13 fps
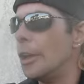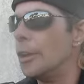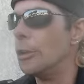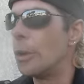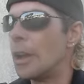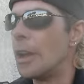
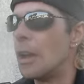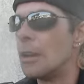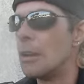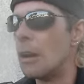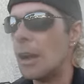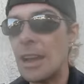You
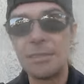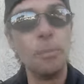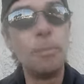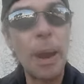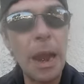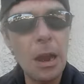can, as
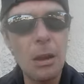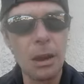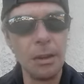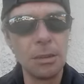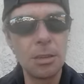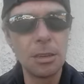a
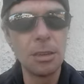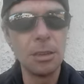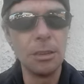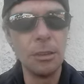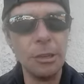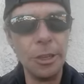parent,
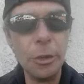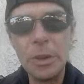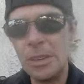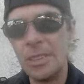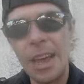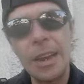you
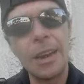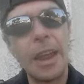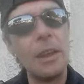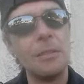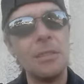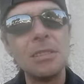can
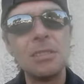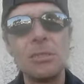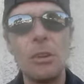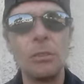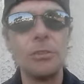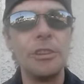dedicate this
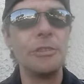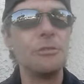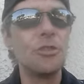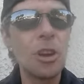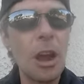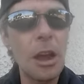song to
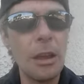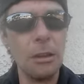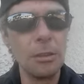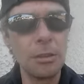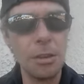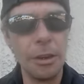your
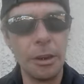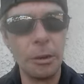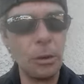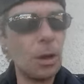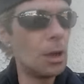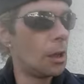child, you
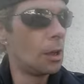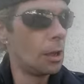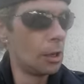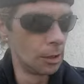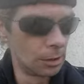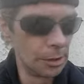know.
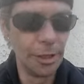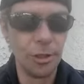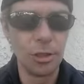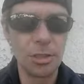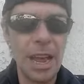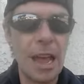You
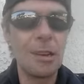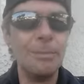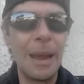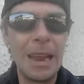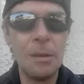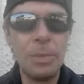just had a
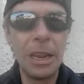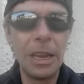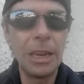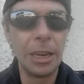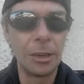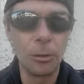
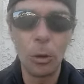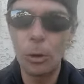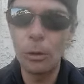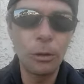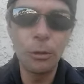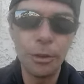baby, and
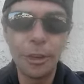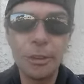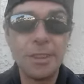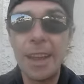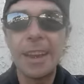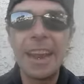oh, you're
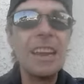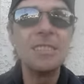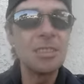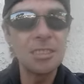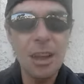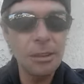
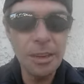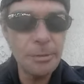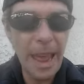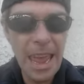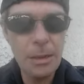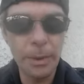dedicating this song to
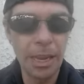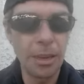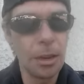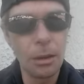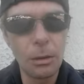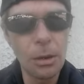your baby.
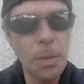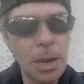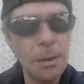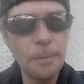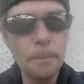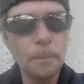You know what I
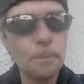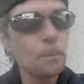mean?